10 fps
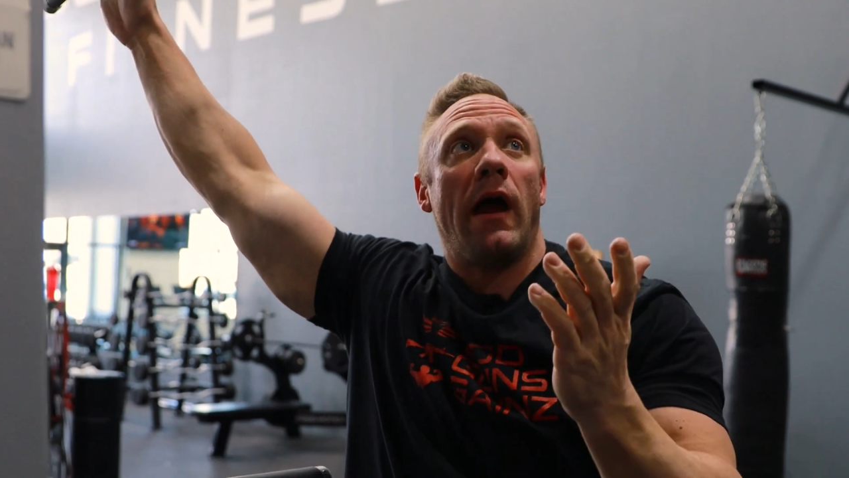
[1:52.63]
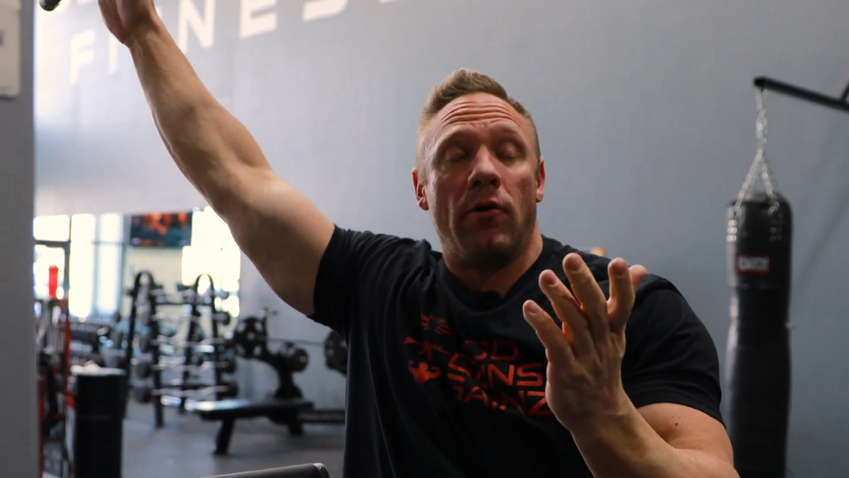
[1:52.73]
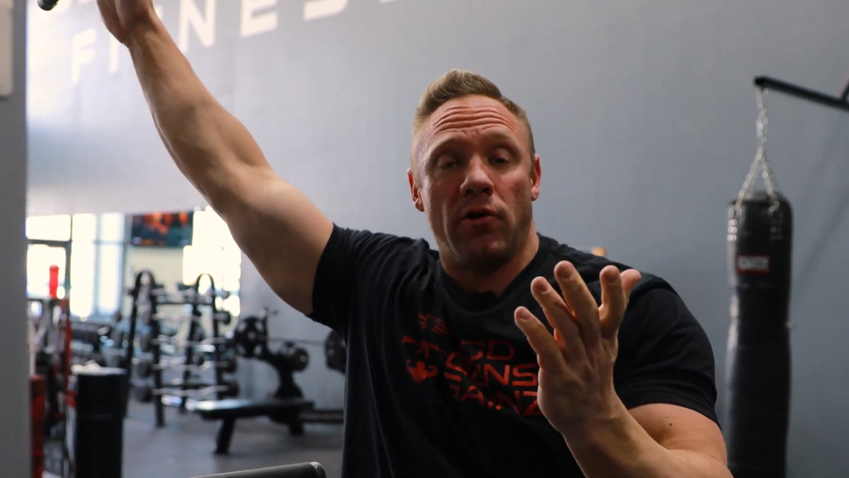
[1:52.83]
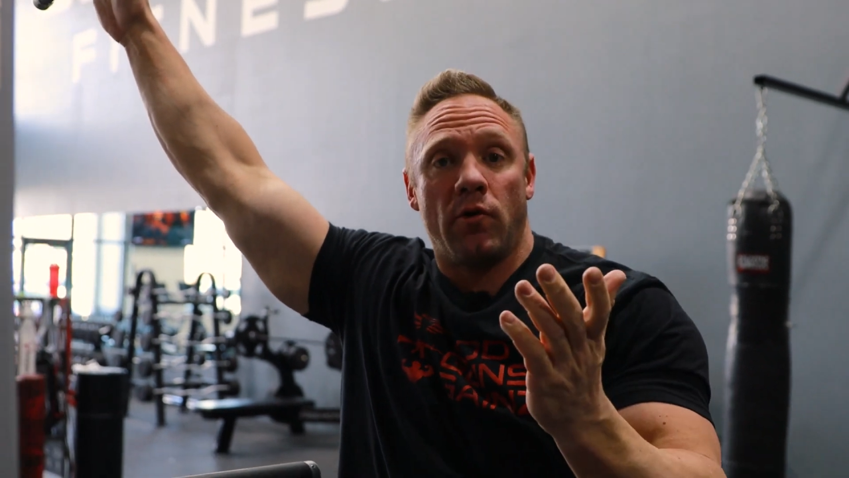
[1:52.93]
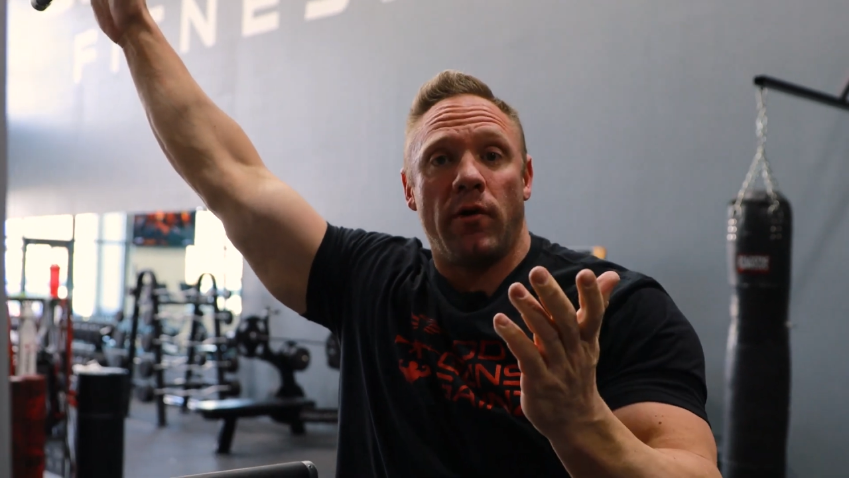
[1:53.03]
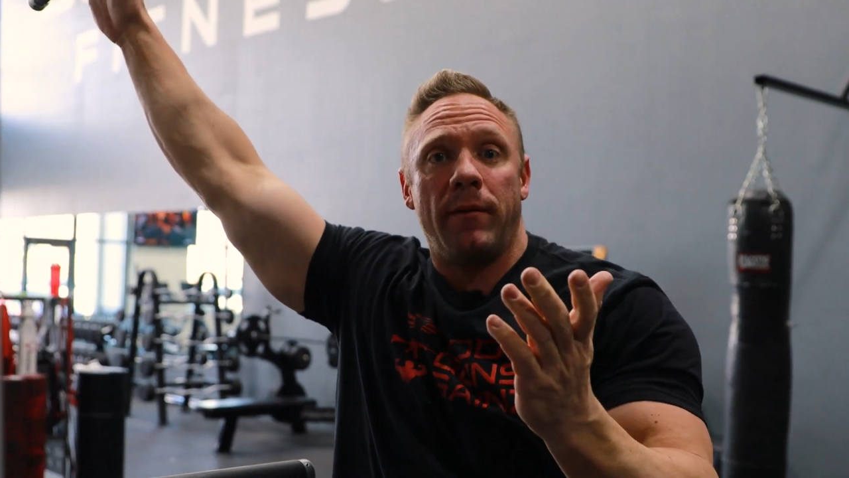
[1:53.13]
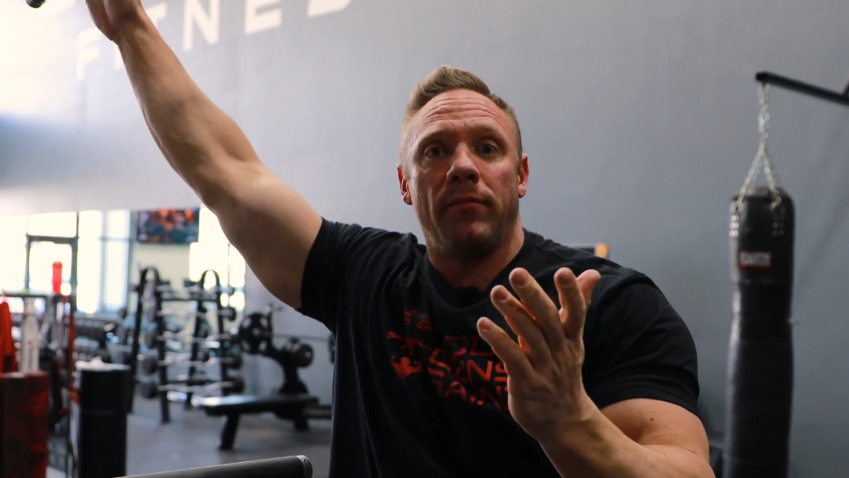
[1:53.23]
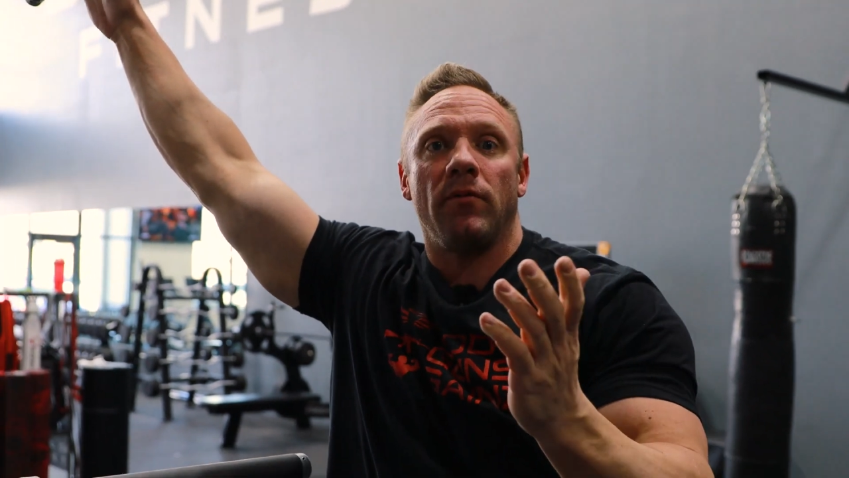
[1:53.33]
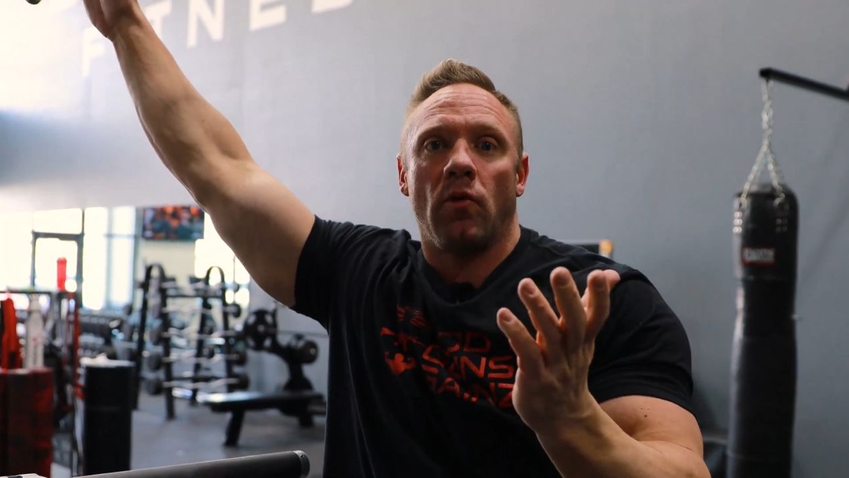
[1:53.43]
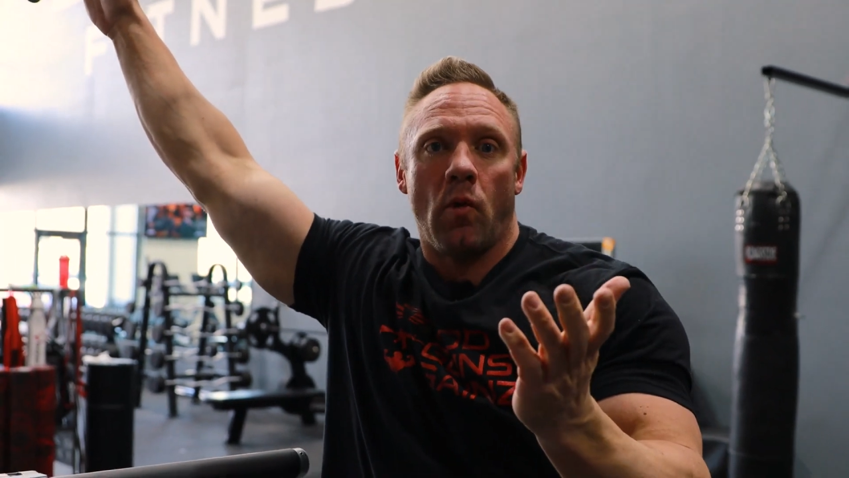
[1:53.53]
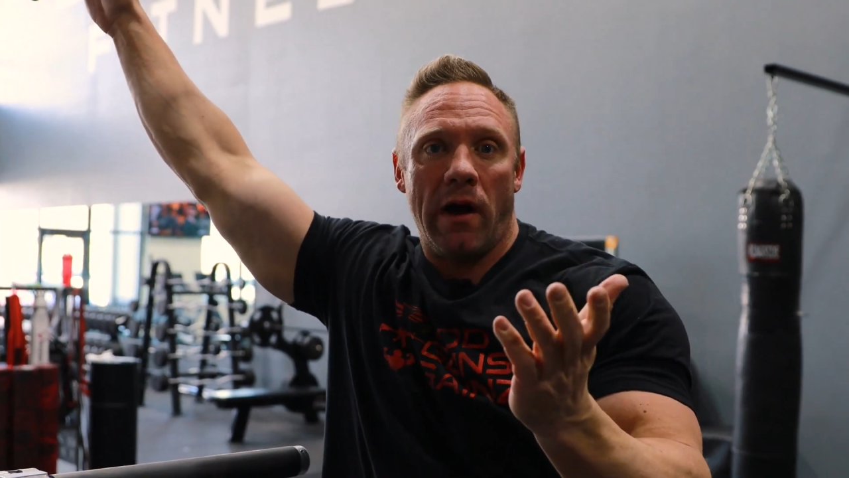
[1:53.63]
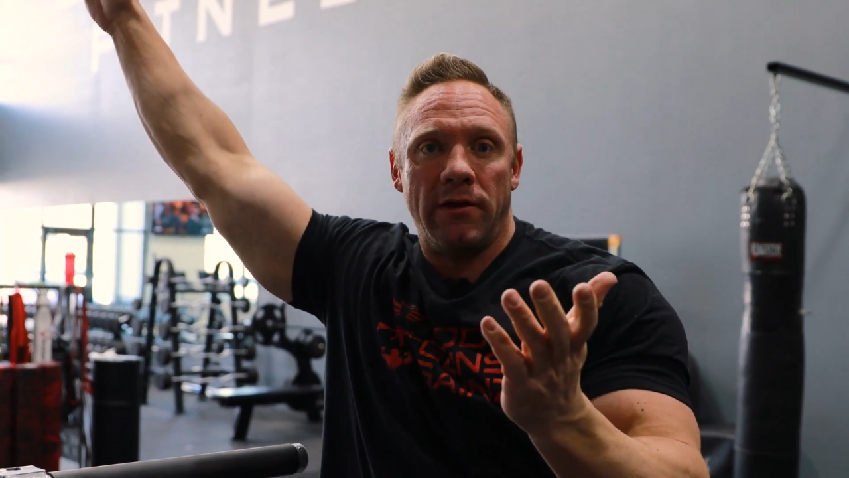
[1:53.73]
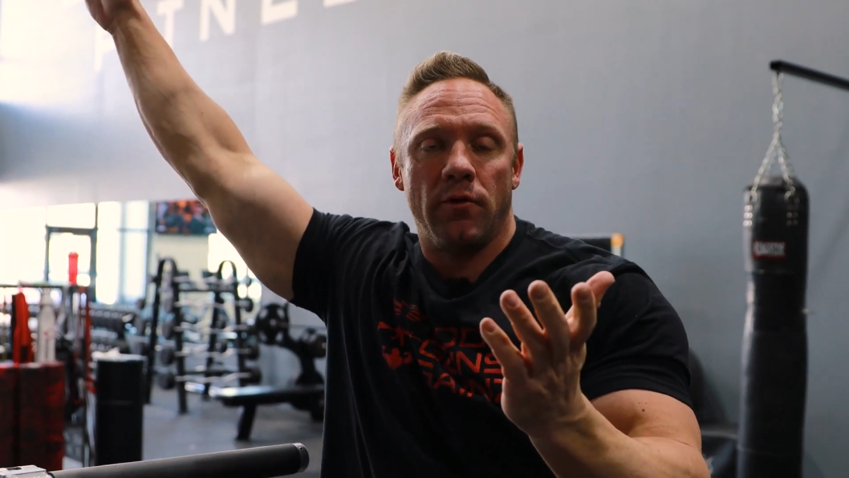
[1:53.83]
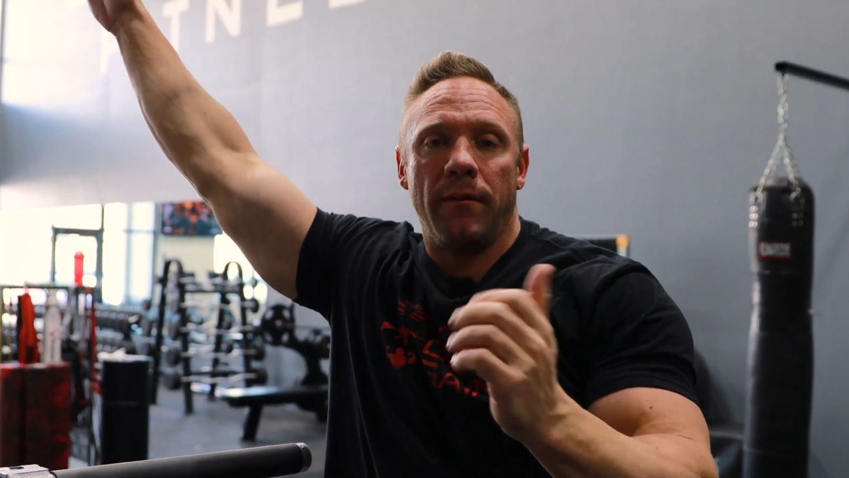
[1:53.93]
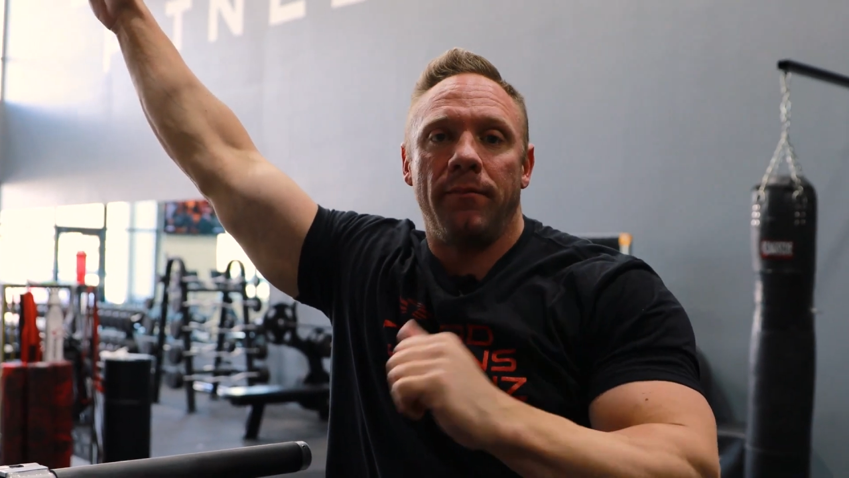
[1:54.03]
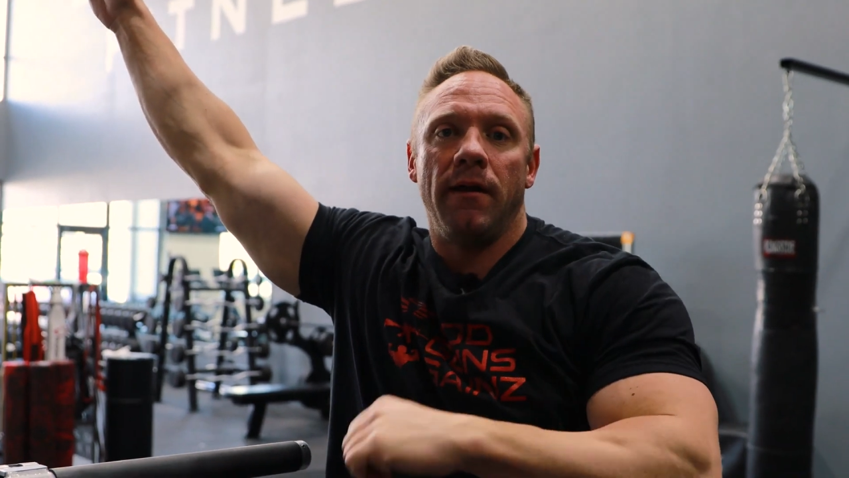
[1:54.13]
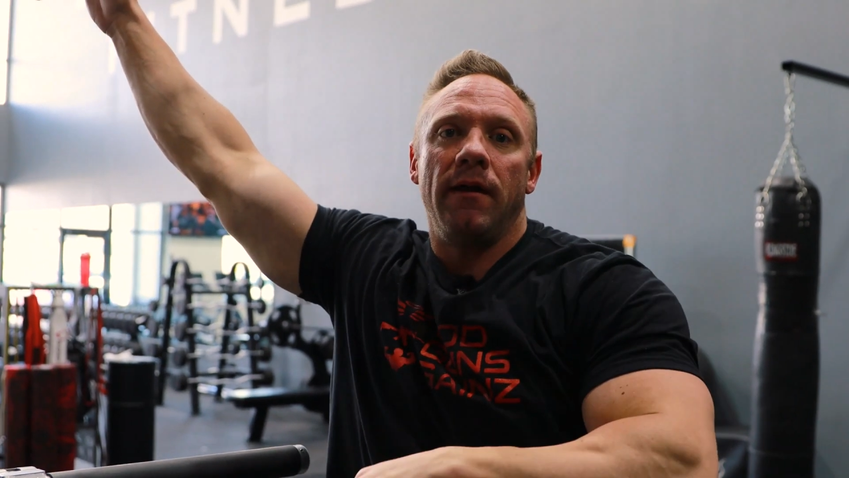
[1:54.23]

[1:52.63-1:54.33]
outer grip, the wide grip,